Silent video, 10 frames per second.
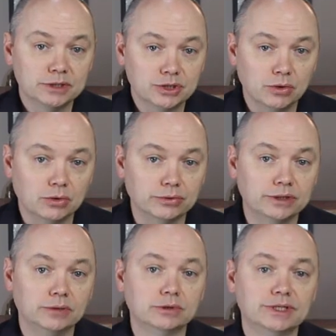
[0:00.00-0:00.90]
is cold,
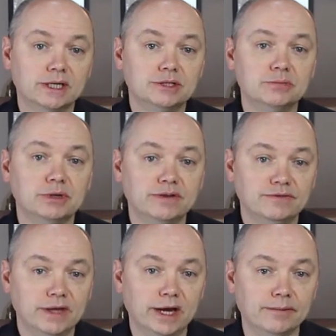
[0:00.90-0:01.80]
it will tend to play
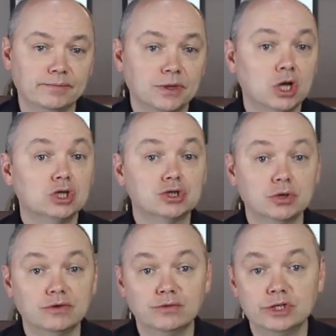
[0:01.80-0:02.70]
flat. So
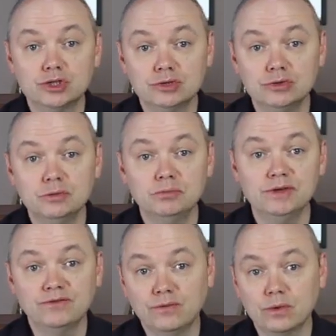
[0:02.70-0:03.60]
if we tune
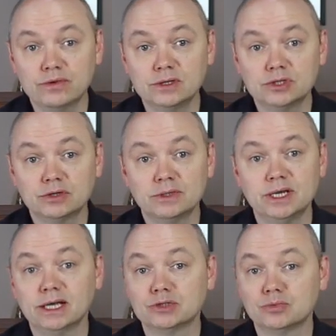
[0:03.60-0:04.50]
before the instrument
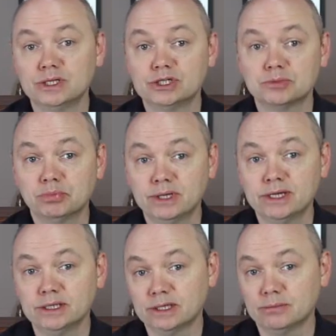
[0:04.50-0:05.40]
has reached
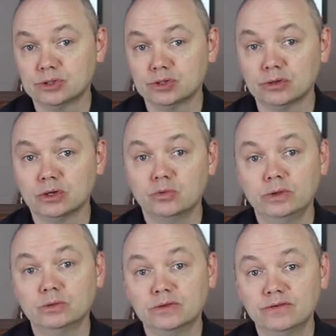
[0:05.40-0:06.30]
playing temperature, we
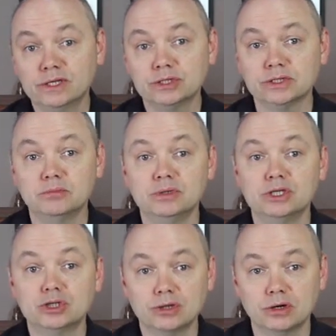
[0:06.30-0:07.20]
will eventually be
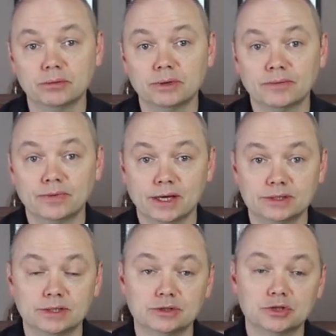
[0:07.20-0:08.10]
sharp as
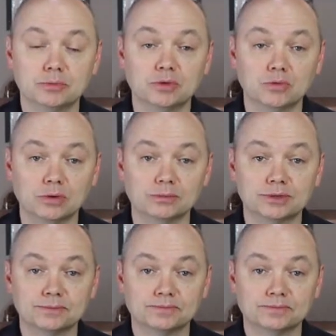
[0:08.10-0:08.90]
the instrument warms.